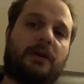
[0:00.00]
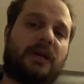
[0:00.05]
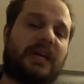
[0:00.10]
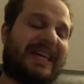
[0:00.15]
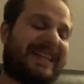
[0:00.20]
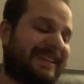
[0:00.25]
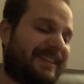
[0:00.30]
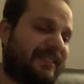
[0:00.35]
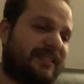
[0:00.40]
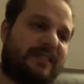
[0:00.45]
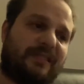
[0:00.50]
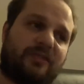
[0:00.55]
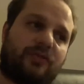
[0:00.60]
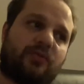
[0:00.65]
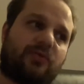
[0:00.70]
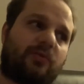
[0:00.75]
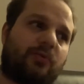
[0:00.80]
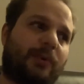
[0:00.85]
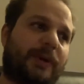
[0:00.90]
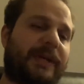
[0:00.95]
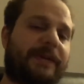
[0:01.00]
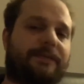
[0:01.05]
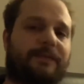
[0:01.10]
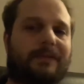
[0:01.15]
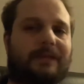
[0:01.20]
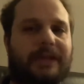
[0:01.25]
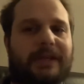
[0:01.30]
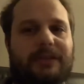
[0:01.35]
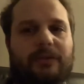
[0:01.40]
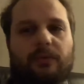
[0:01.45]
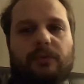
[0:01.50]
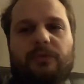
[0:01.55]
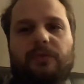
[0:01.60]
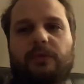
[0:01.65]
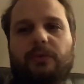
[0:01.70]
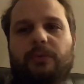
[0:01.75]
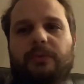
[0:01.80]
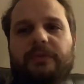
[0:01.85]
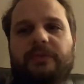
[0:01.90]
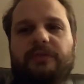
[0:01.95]
And this is great for like those
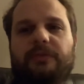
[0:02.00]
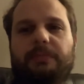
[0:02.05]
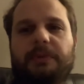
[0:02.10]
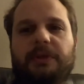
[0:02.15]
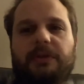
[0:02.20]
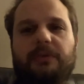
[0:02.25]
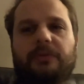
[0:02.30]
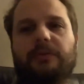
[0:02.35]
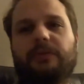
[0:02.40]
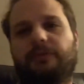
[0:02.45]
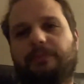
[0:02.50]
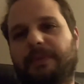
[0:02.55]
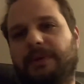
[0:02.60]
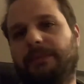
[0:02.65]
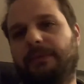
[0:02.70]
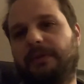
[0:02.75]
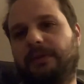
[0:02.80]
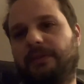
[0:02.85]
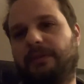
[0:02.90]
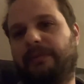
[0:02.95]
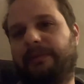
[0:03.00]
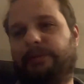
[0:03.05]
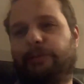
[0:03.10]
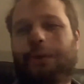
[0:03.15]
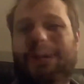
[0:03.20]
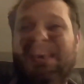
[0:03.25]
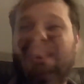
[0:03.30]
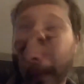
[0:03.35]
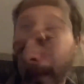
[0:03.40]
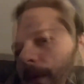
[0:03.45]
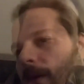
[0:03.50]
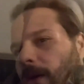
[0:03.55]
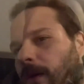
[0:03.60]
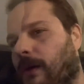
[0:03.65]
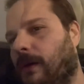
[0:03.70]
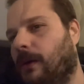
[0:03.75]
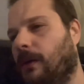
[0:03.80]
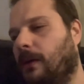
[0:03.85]
2-inch speakers. Maybe you got some in the...